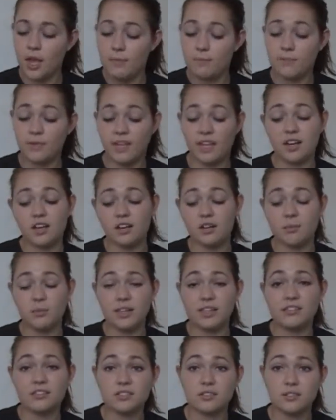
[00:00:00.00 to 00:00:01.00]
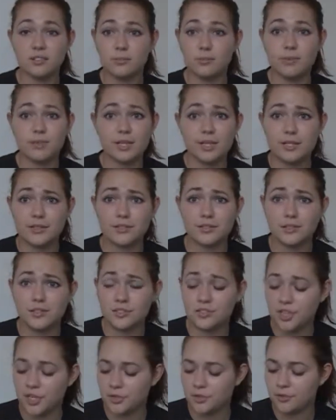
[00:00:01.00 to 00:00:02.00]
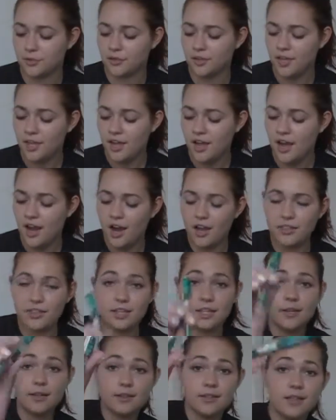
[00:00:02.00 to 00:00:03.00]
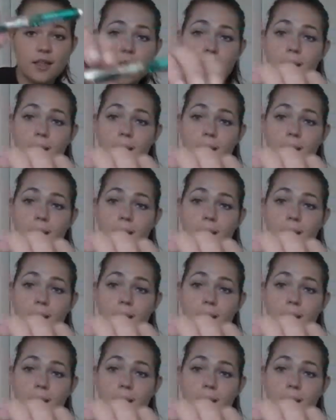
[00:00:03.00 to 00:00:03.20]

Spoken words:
mechanical pencil and pencil in general are these